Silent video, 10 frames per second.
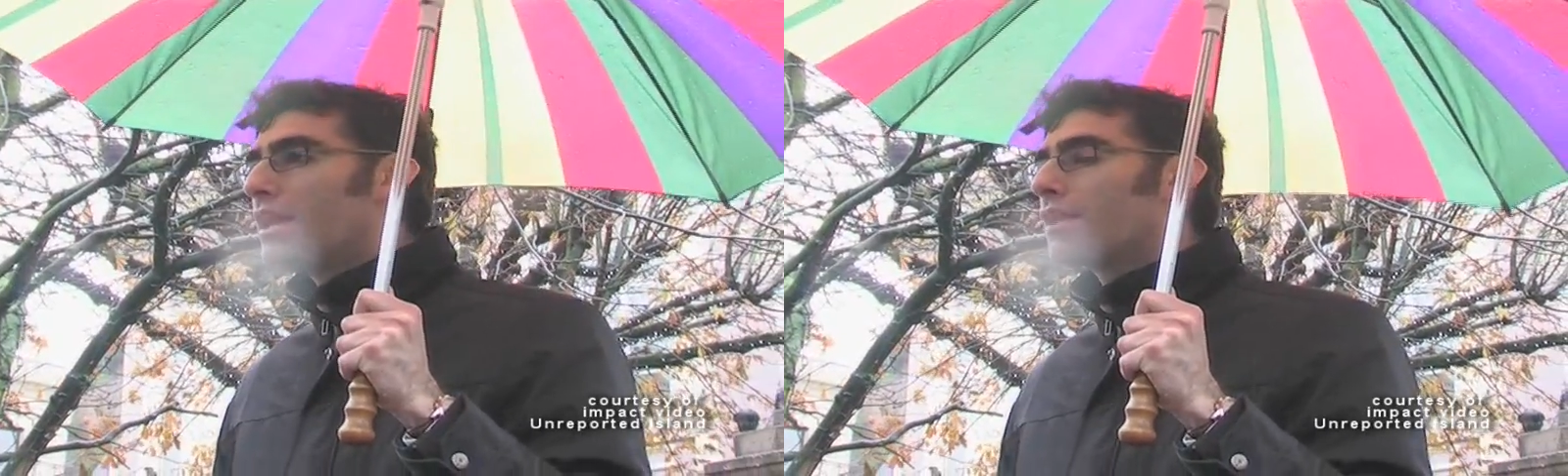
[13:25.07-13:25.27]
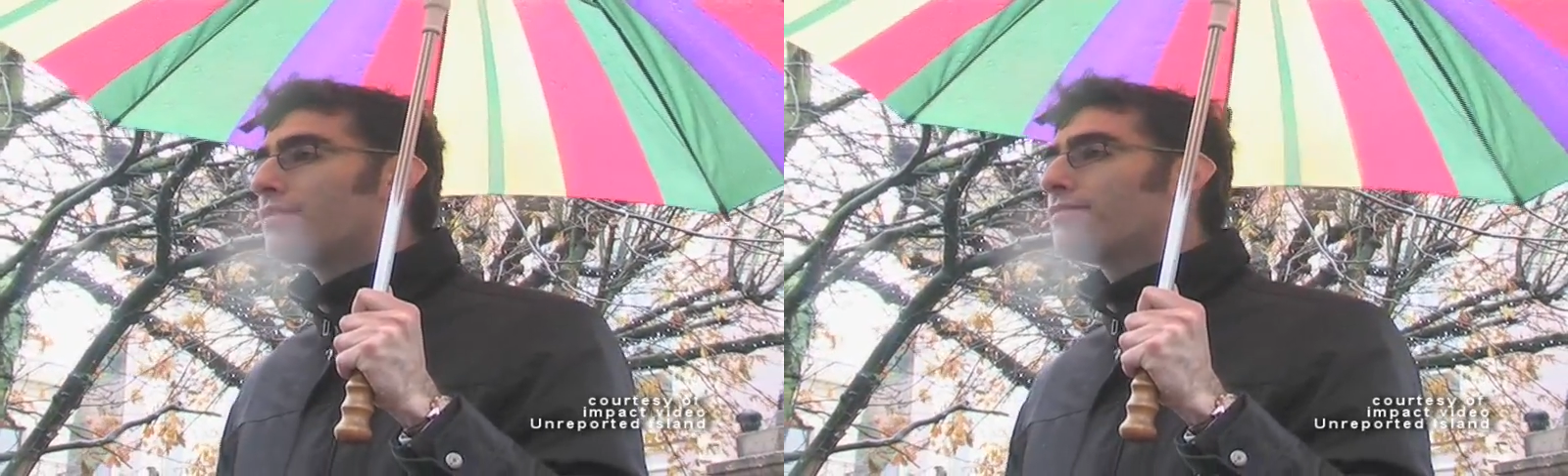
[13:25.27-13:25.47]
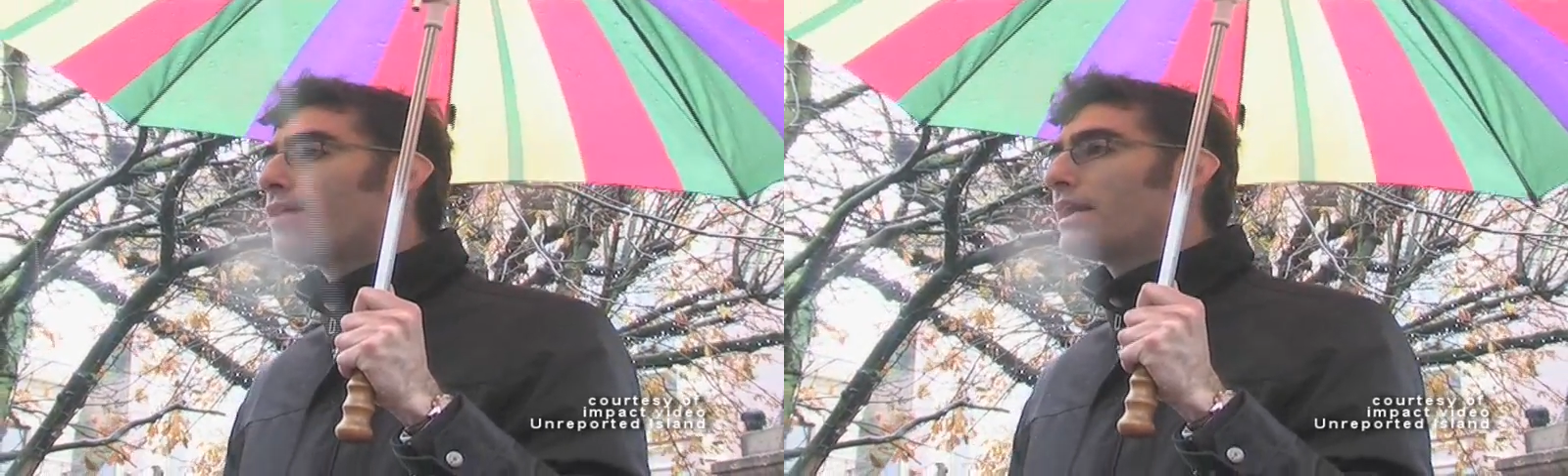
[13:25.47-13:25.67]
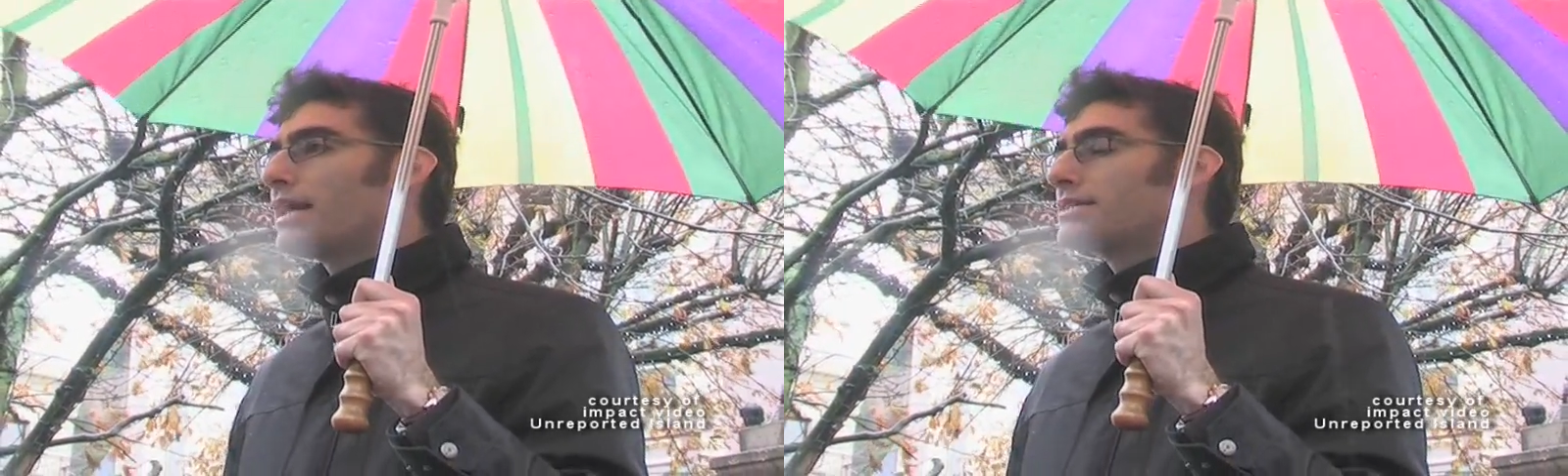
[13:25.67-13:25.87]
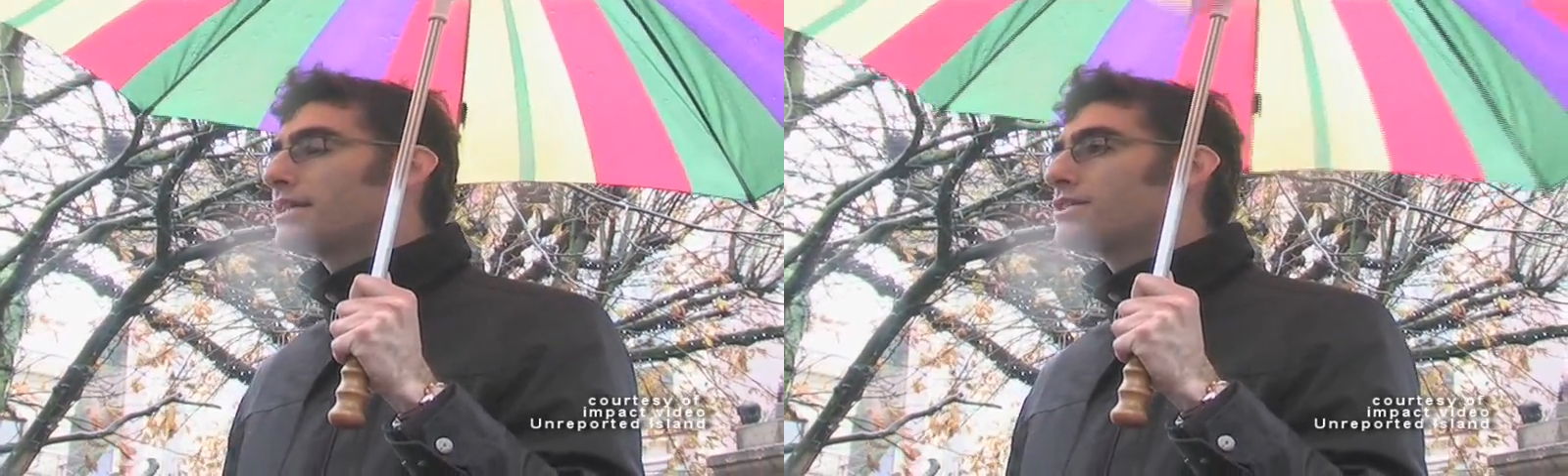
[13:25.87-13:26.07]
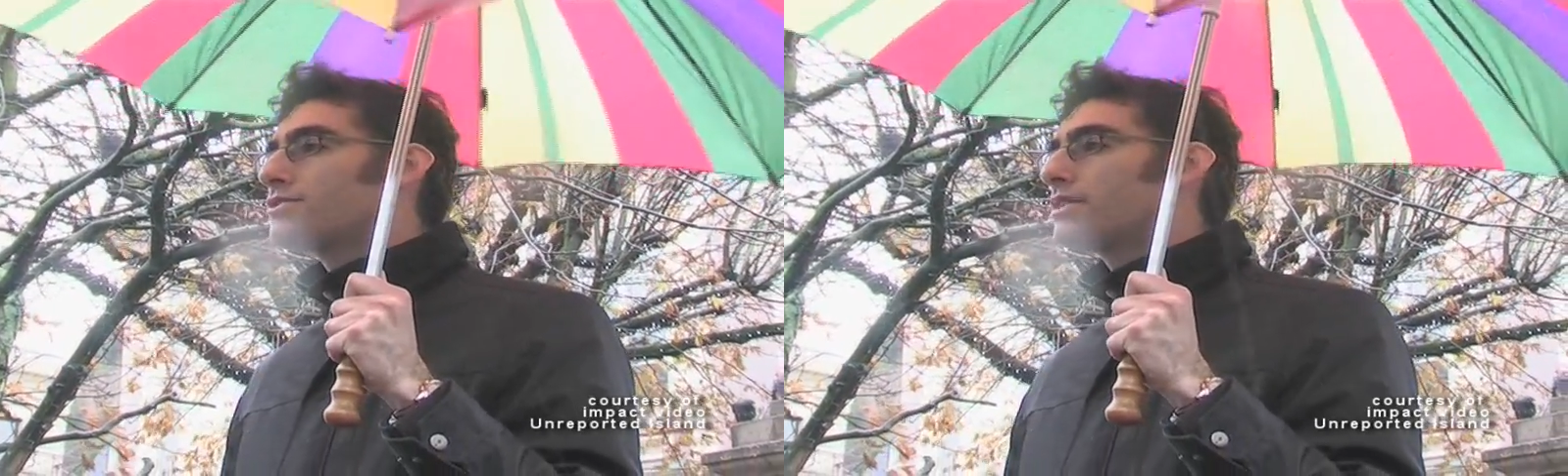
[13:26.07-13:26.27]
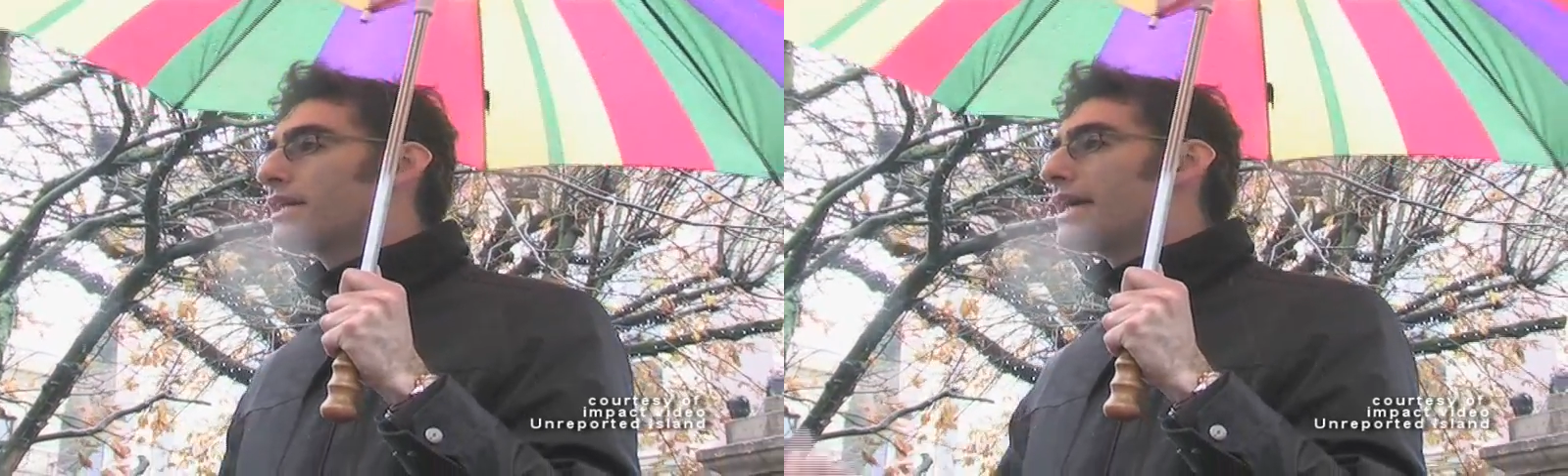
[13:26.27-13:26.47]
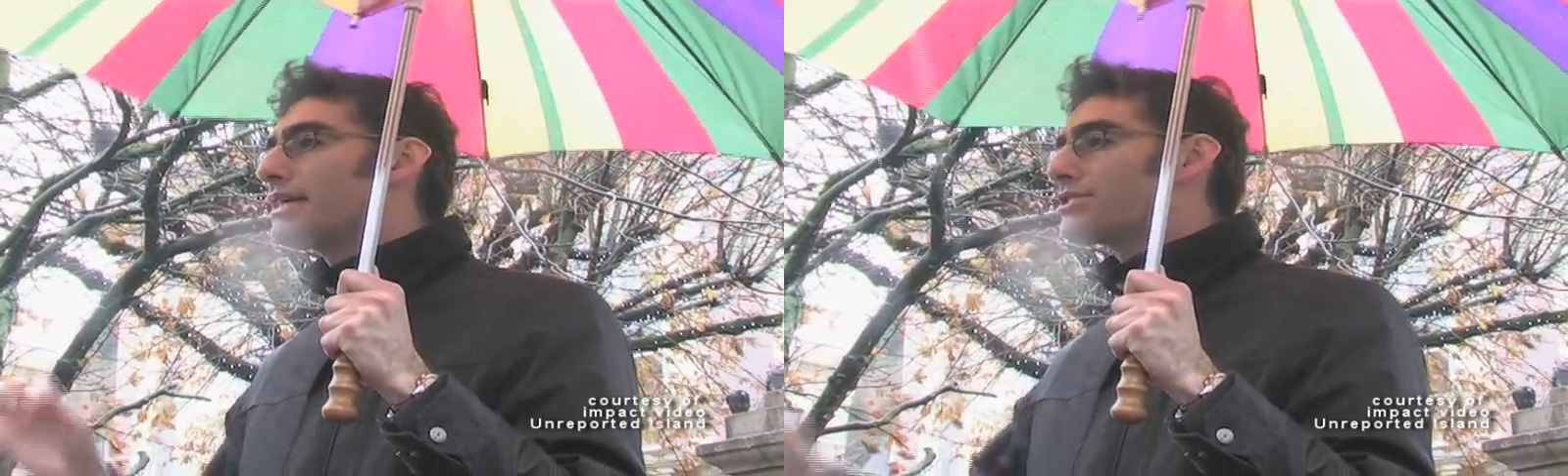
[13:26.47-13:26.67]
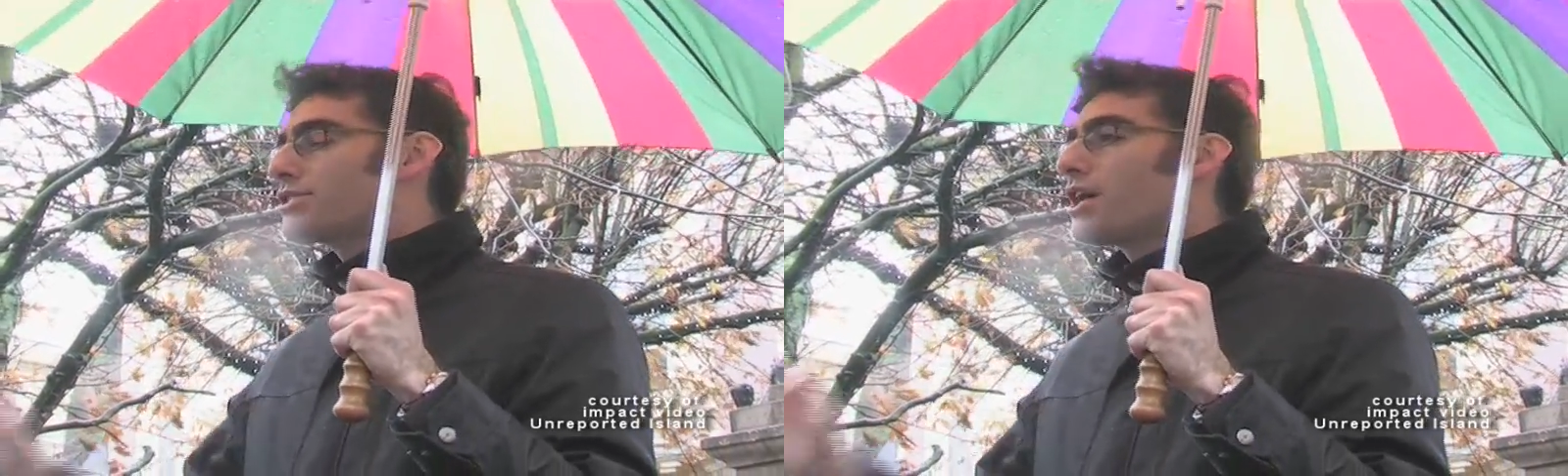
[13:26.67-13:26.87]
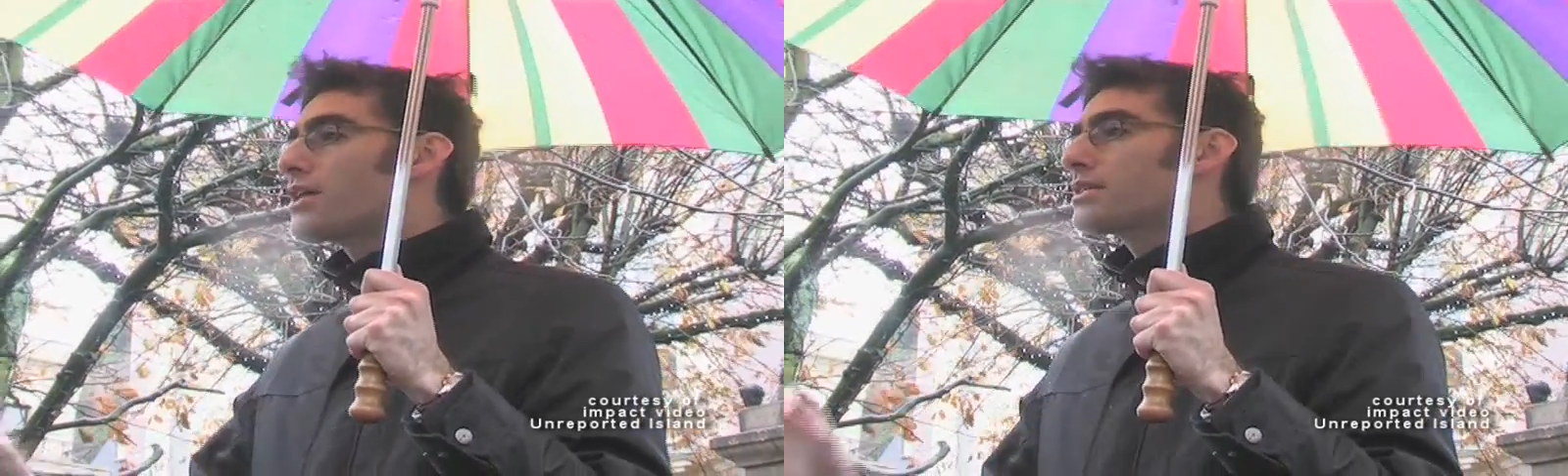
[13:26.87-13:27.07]
and the finance industry is
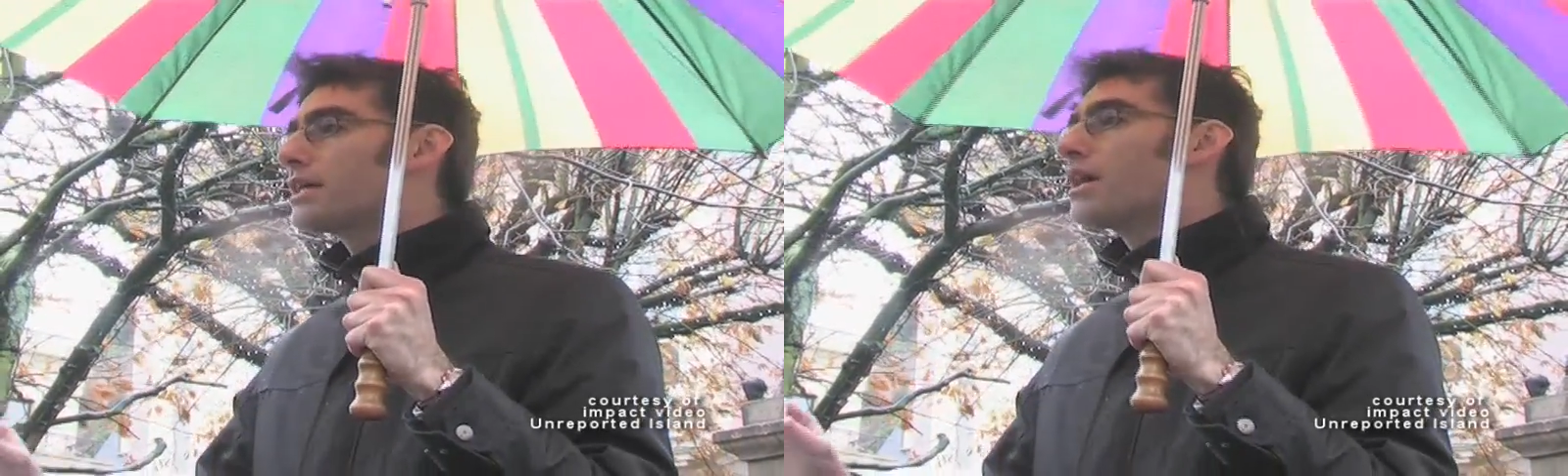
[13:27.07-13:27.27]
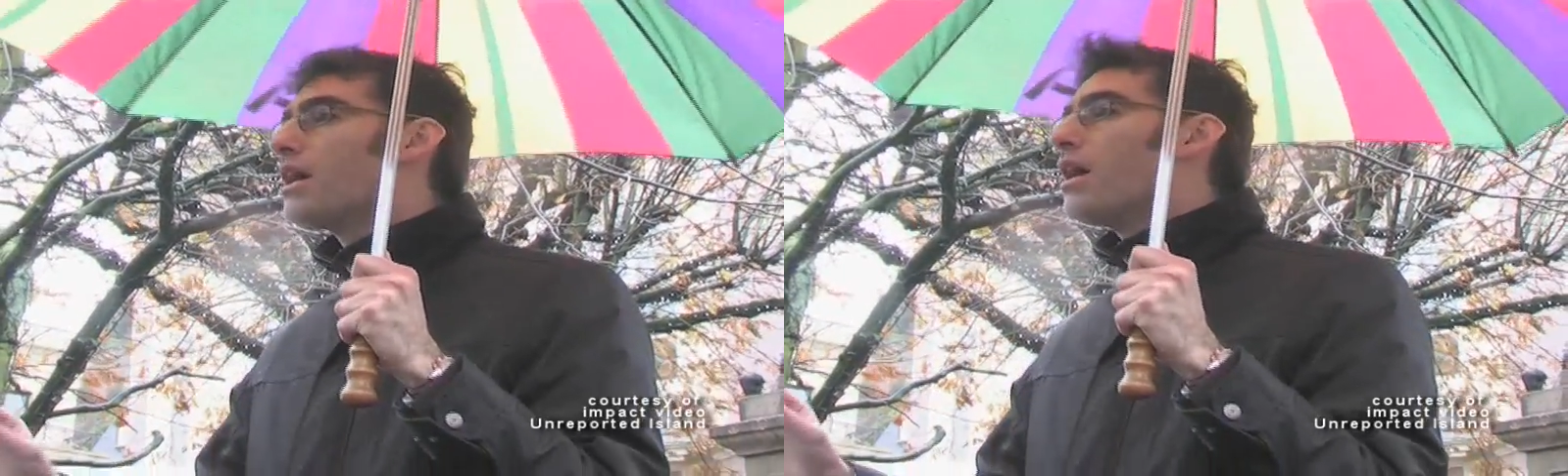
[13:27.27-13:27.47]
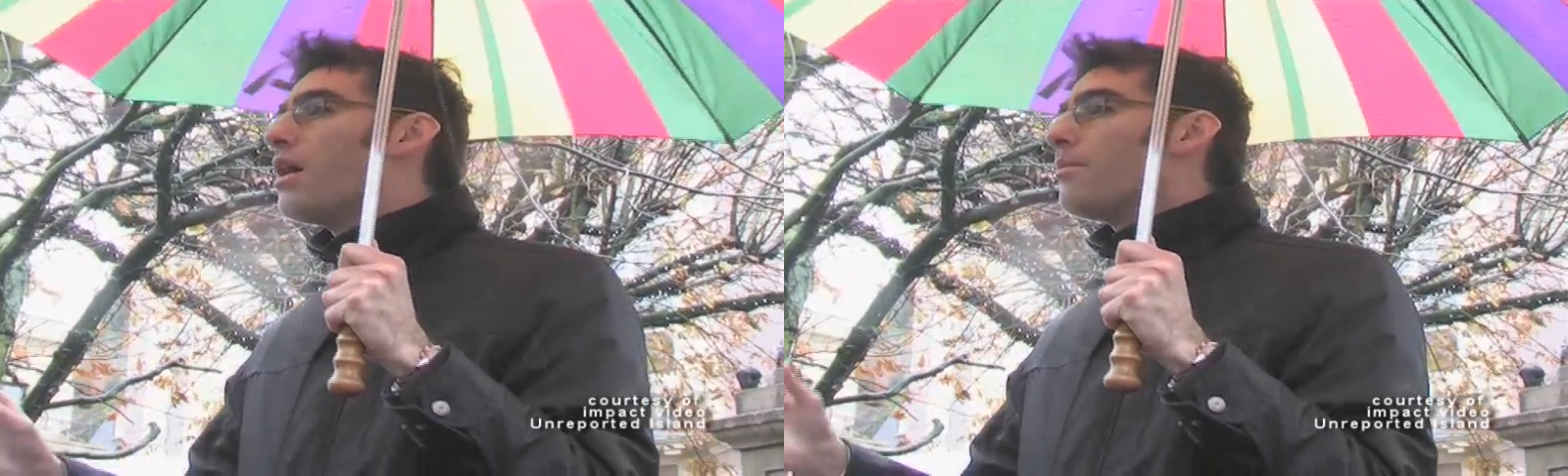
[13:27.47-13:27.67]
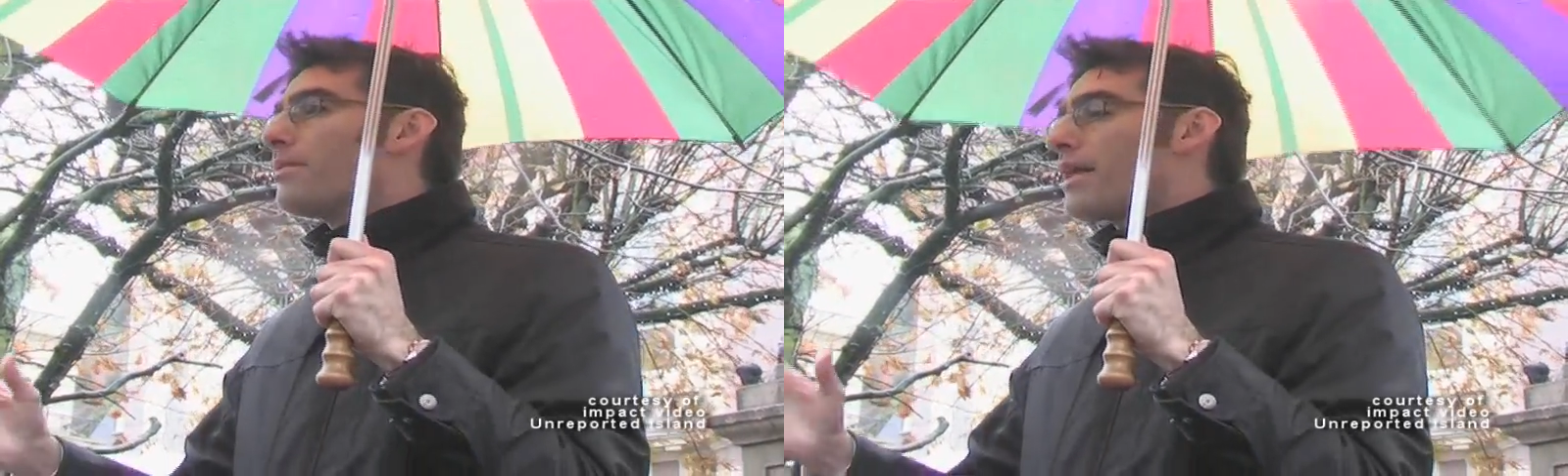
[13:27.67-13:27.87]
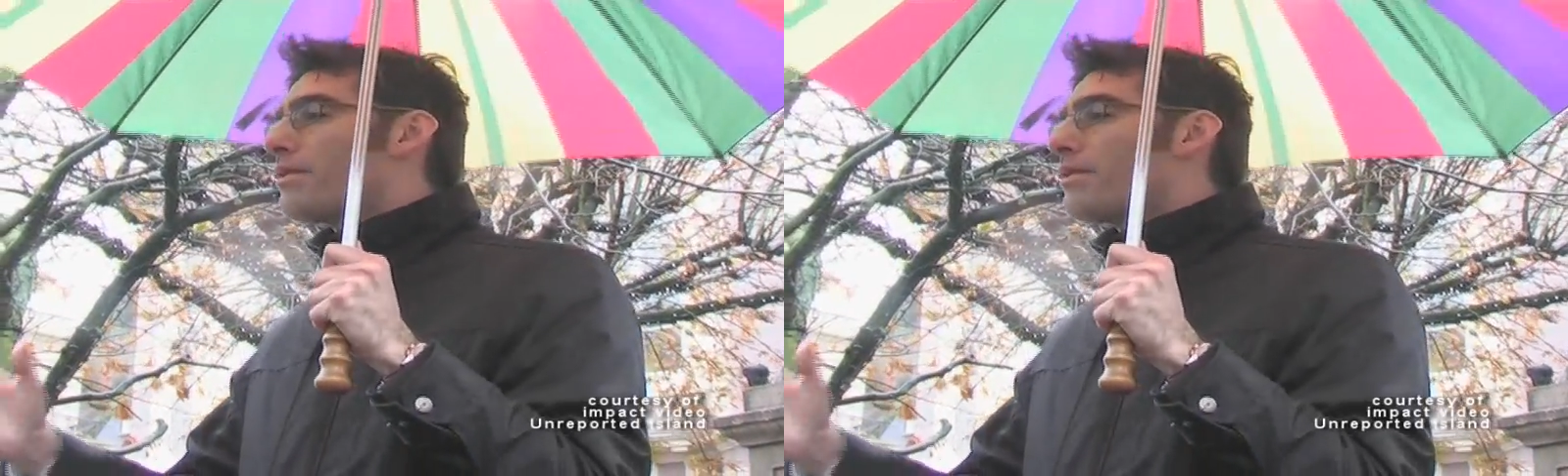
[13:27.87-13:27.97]
Jersey. But